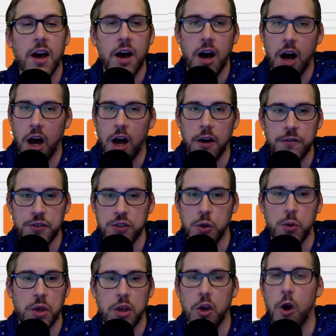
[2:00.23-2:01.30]
of
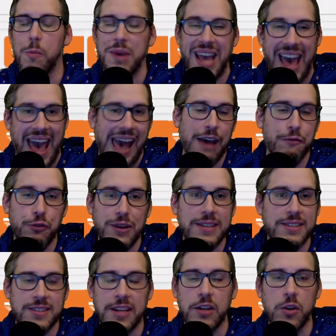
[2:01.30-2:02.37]
Tsukiyomi every
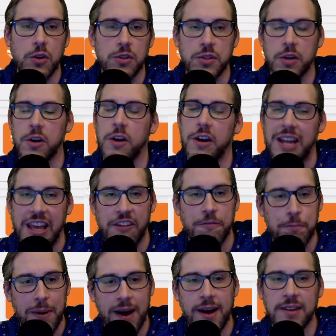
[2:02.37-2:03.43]
single turn if
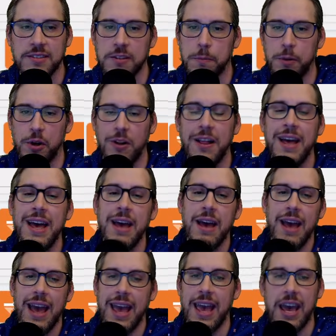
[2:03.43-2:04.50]
possible,
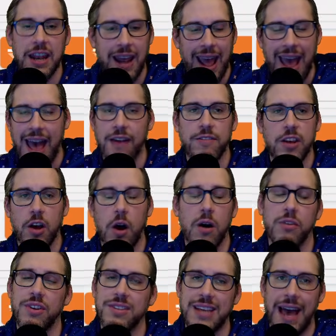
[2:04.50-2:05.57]
and having all
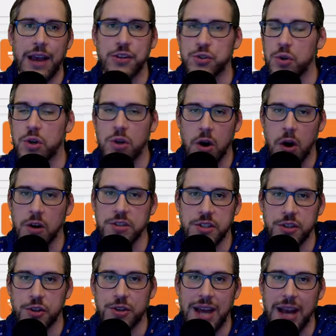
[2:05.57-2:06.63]
these extra cards in
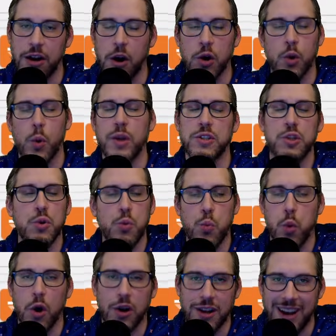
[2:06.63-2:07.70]
your deck are going to
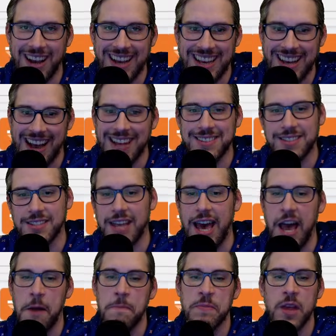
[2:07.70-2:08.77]
work against
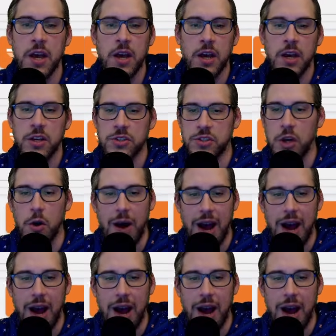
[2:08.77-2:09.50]
that. So I